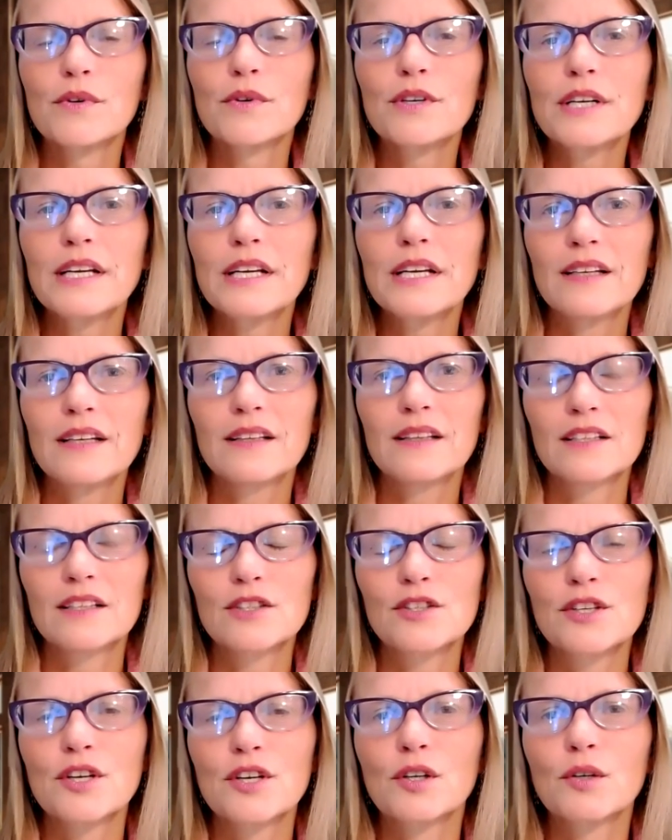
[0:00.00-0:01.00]
Breathe
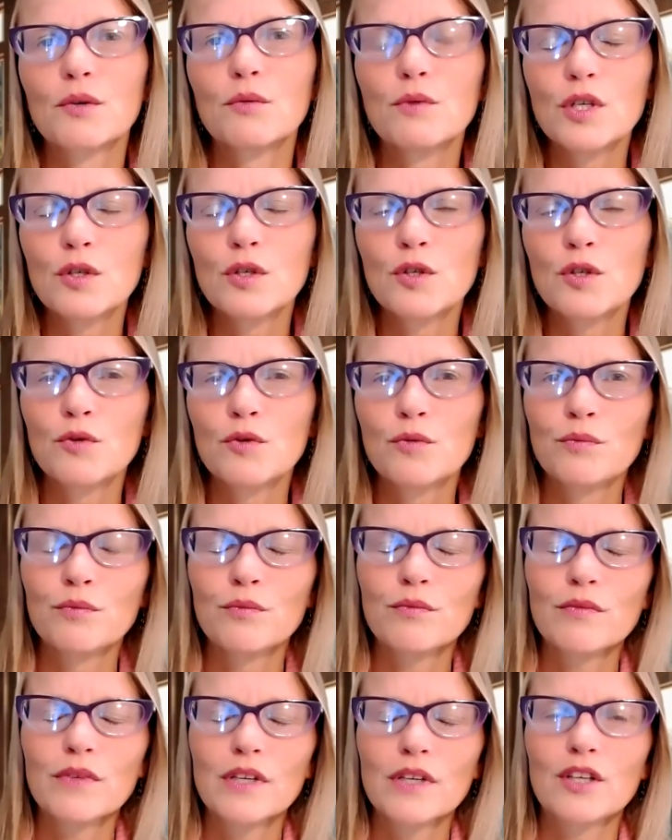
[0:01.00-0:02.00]
into your
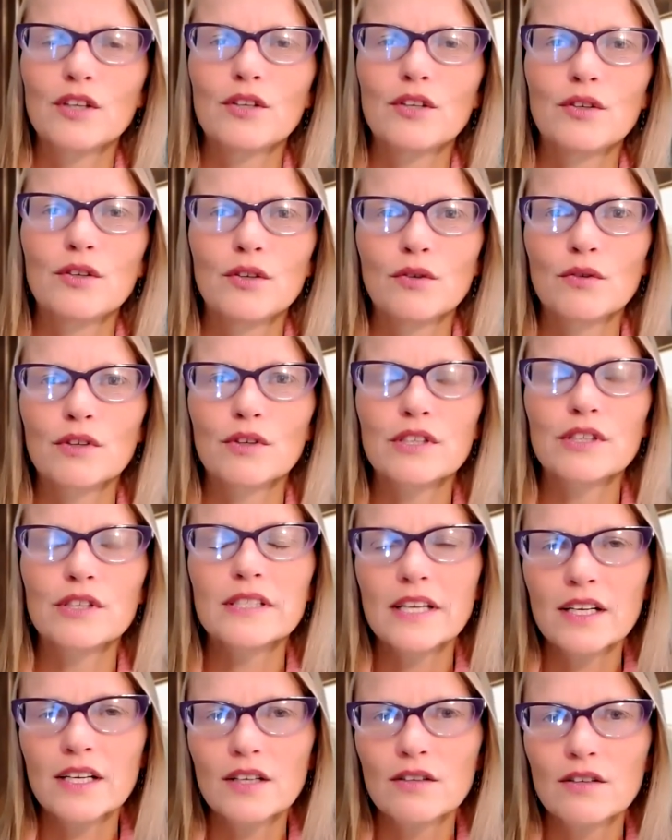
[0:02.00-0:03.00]
womb, in your
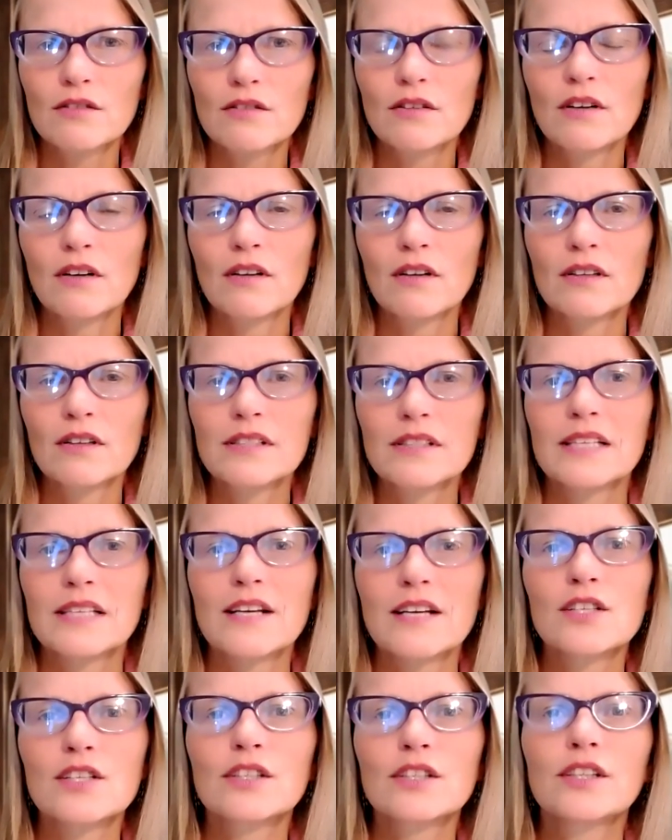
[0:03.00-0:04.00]
sacral
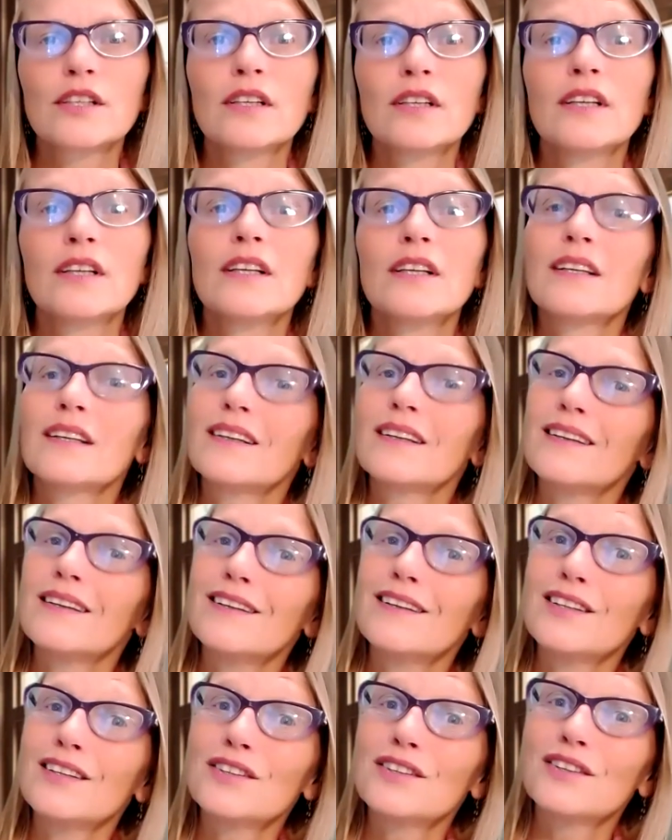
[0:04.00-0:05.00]
center,
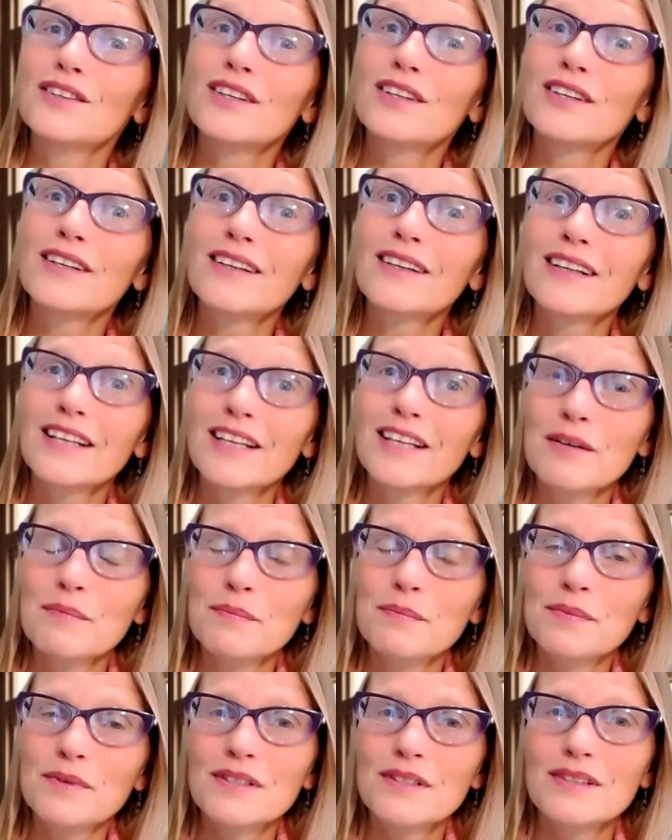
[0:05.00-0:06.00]
in your
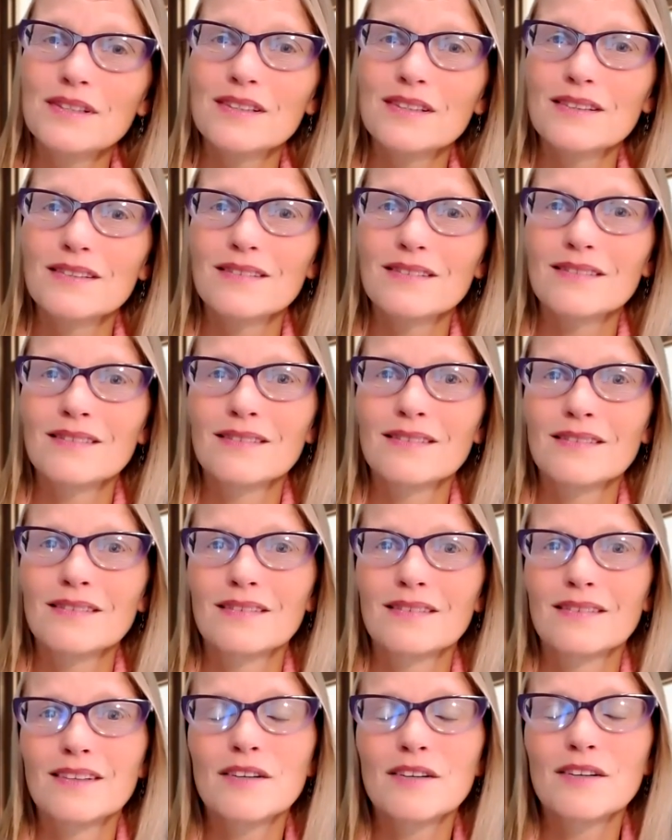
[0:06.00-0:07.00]
hips,
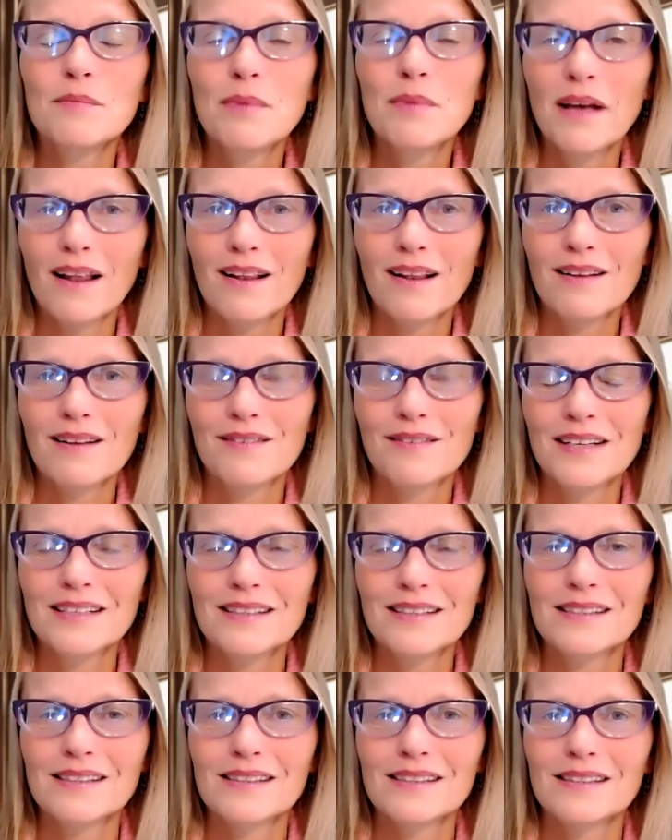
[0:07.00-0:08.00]
your
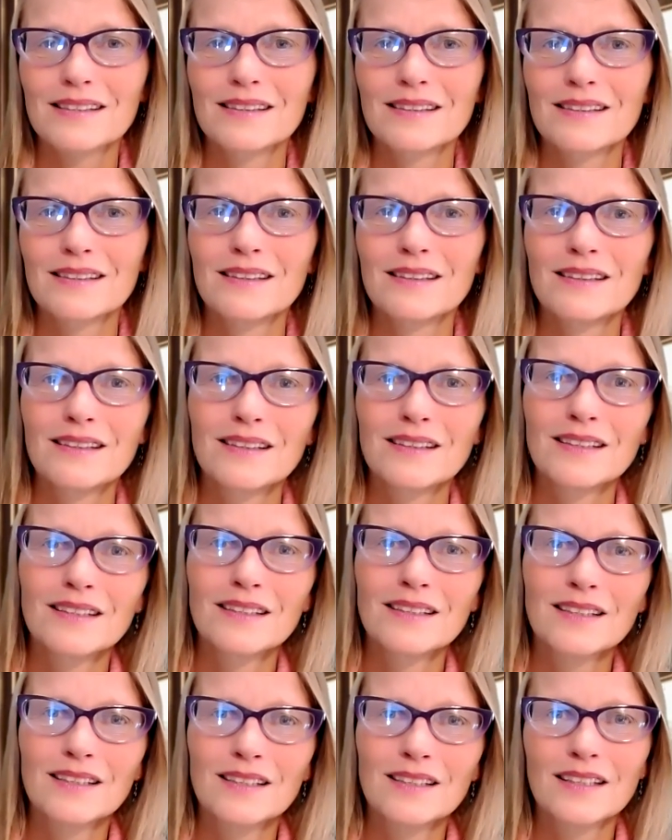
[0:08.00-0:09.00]
pelvis,
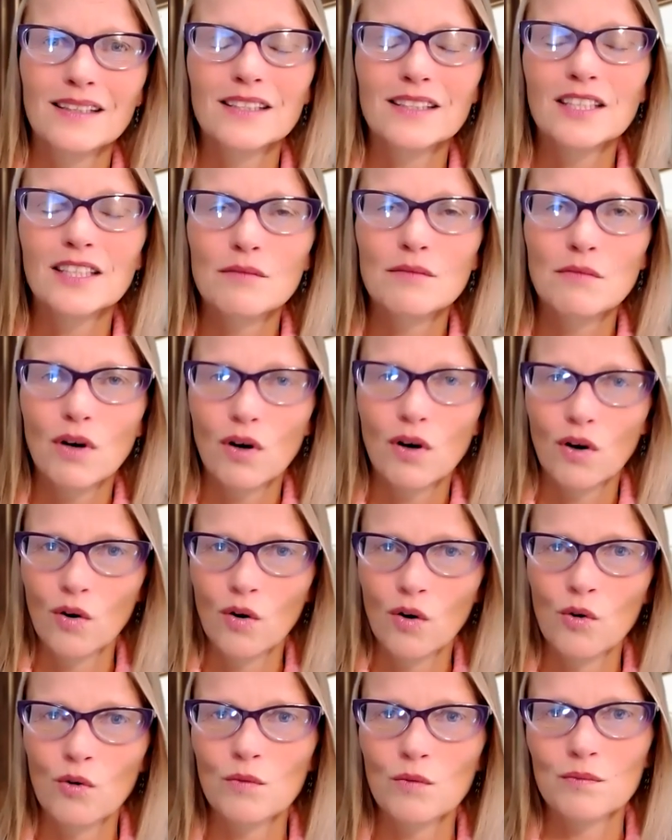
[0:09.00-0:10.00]
and come
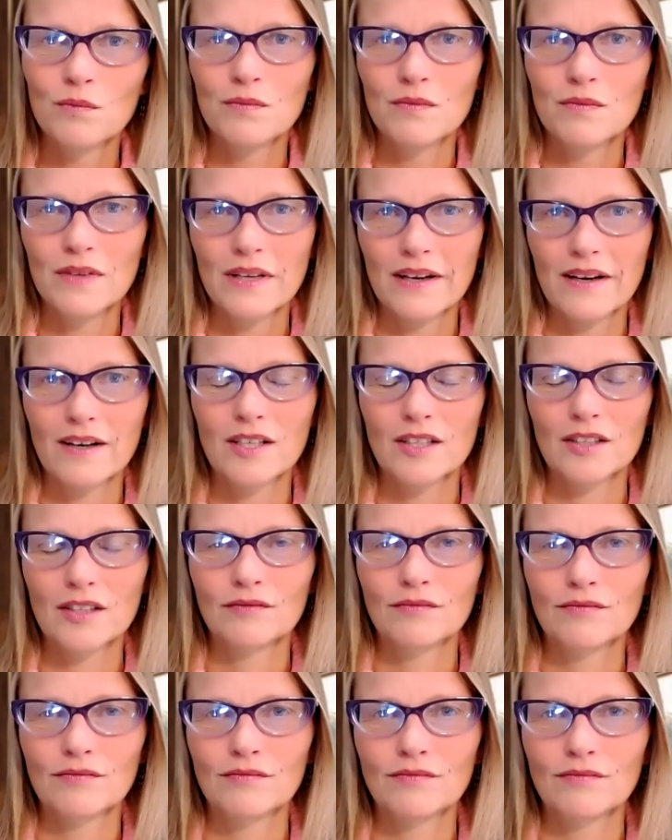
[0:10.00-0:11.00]
home there